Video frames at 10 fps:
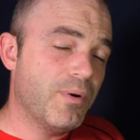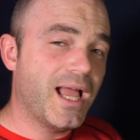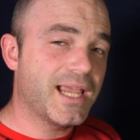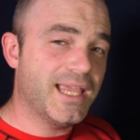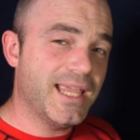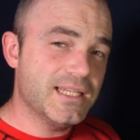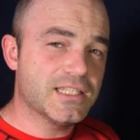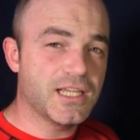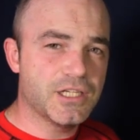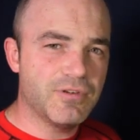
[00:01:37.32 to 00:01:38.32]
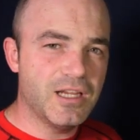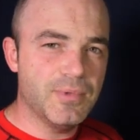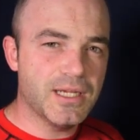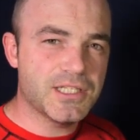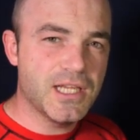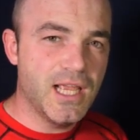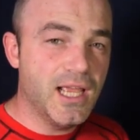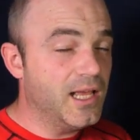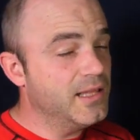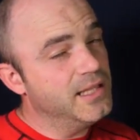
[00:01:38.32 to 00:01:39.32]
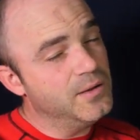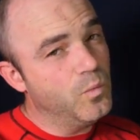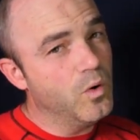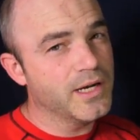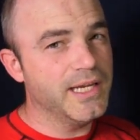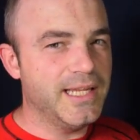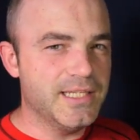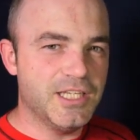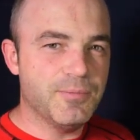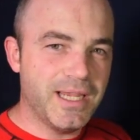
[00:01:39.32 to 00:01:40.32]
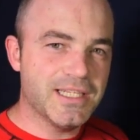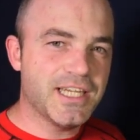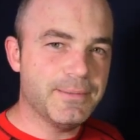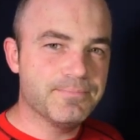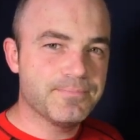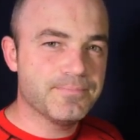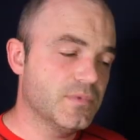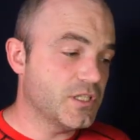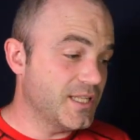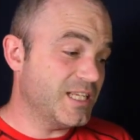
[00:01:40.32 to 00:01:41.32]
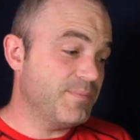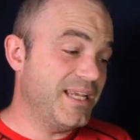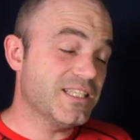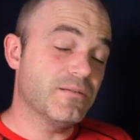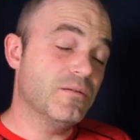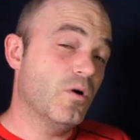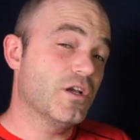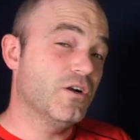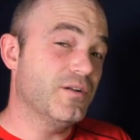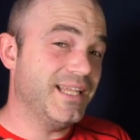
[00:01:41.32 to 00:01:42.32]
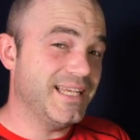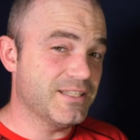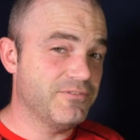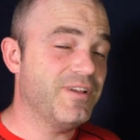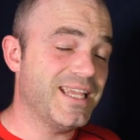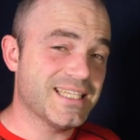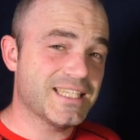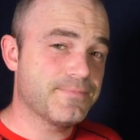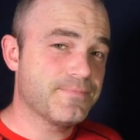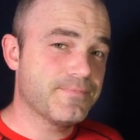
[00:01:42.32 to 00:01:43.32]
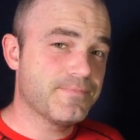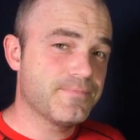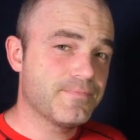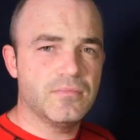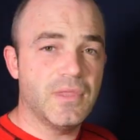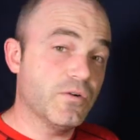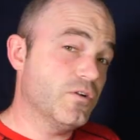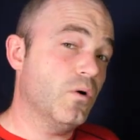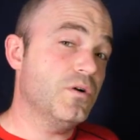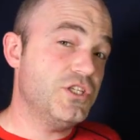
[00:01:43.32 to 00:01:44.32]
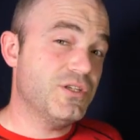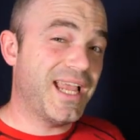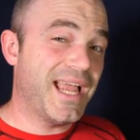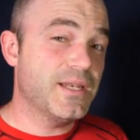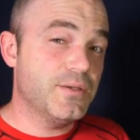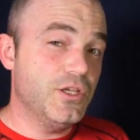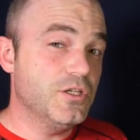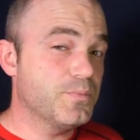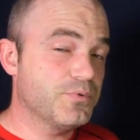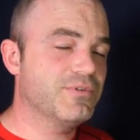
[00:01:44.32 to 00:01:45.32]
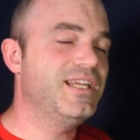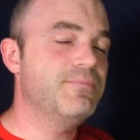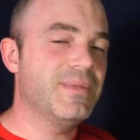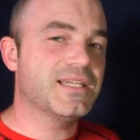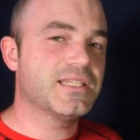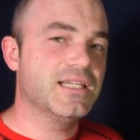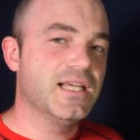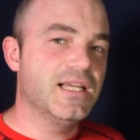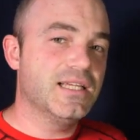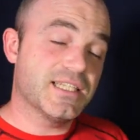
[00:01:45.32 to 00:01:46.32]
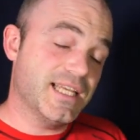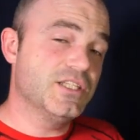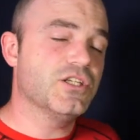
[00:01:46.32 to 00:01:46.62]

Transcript: black into that grey mix and then work it into your paint scheme. So the next piece I'm going to work on is the face. Now, of course, you can use pre-mixed skin